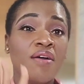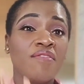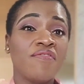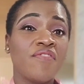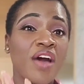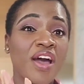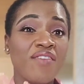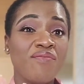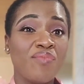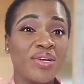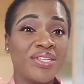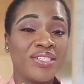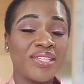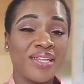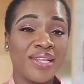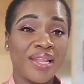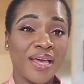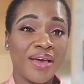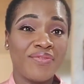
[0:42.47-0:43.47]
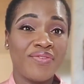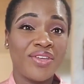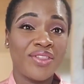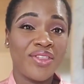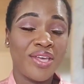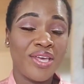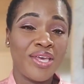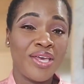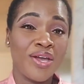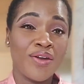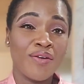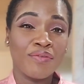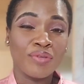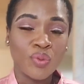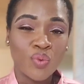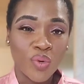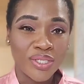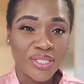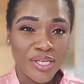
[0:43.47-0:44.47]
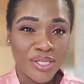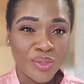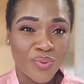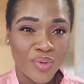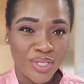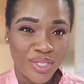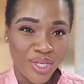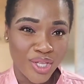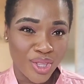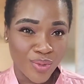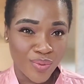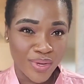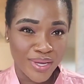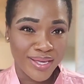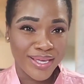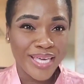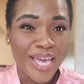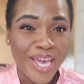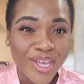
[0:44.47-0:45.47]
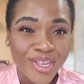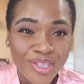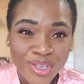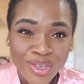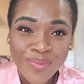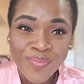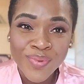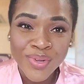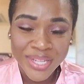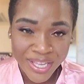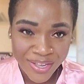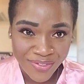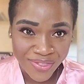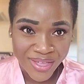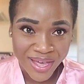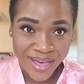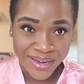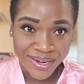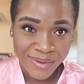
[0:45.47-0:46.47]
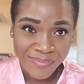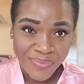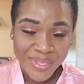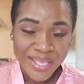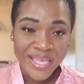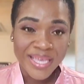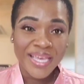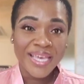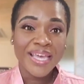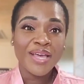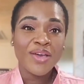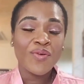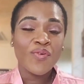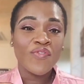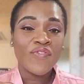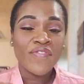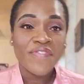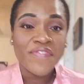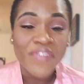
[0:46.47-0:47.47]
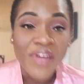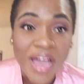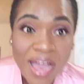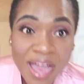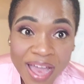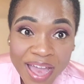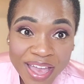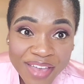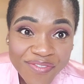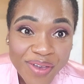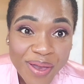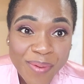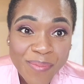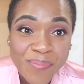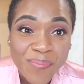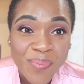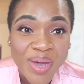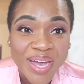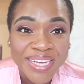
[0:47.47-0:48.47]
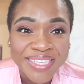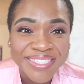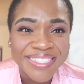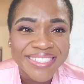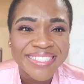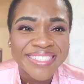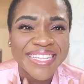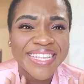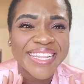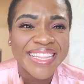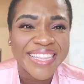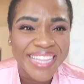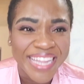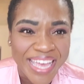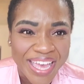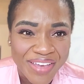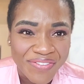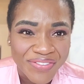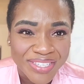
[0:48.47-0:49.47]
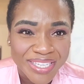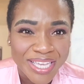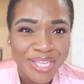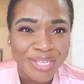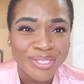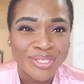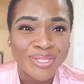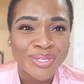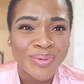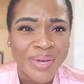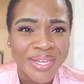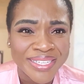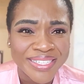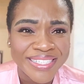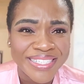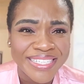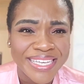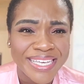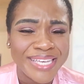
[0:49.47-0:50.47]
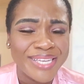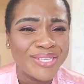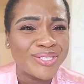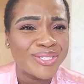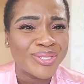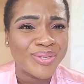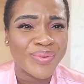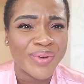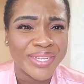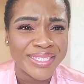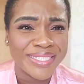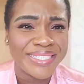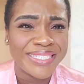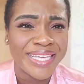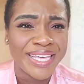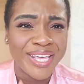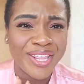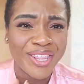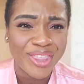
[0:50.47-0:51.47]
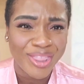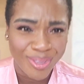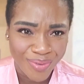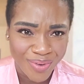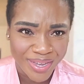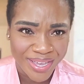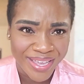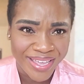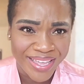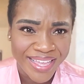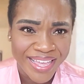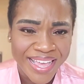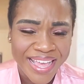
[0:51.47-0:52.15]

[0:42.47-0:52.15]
five months left in the year of twenty twenty-three. Can you believe that? Five months left in twenty twenty-three.